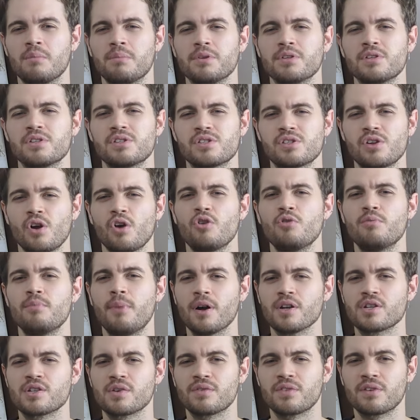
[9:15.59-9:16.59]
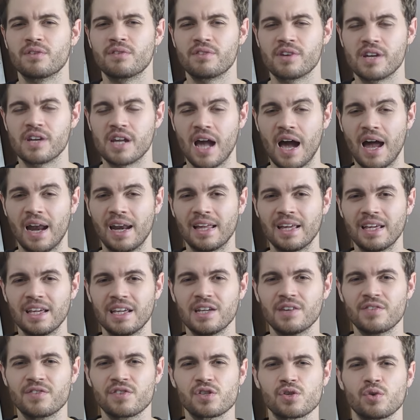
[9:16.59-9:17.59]
But so much of the reality
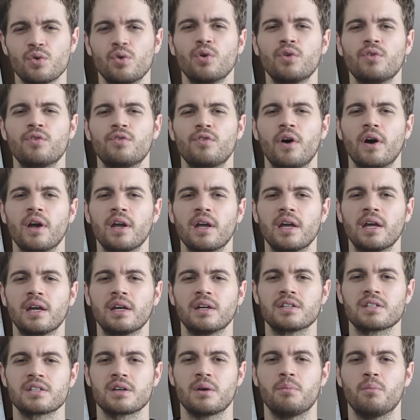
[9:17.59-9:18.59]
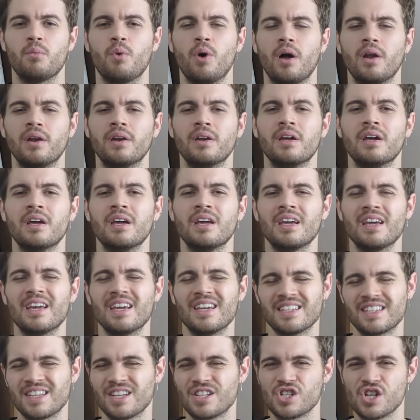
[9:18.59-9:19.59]
of sword fighting someone
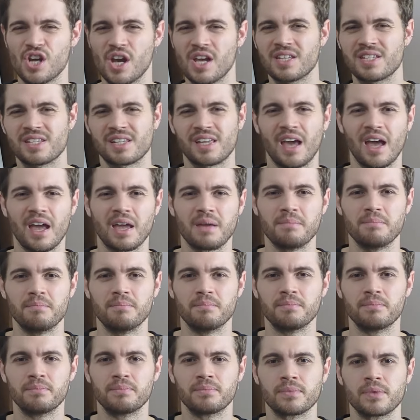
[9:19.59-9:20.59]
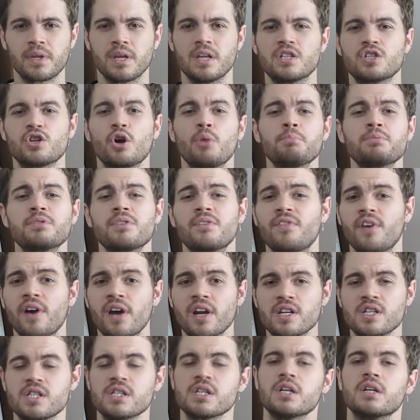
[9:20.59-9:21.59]
is a chess game. It's
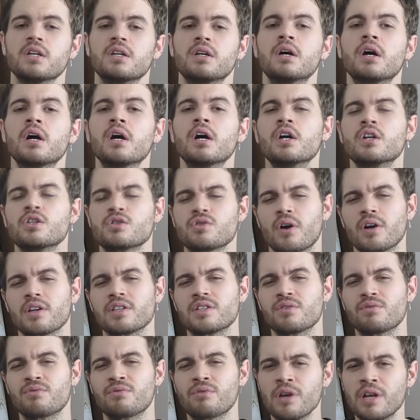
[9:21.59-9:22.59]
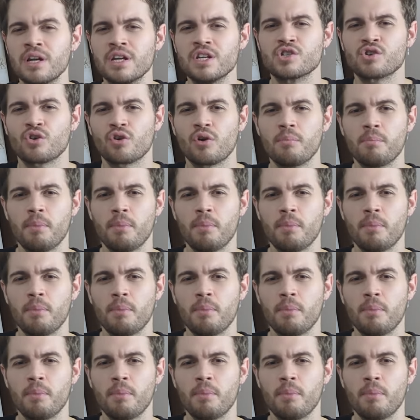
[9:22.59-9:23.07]
observation, trying to read your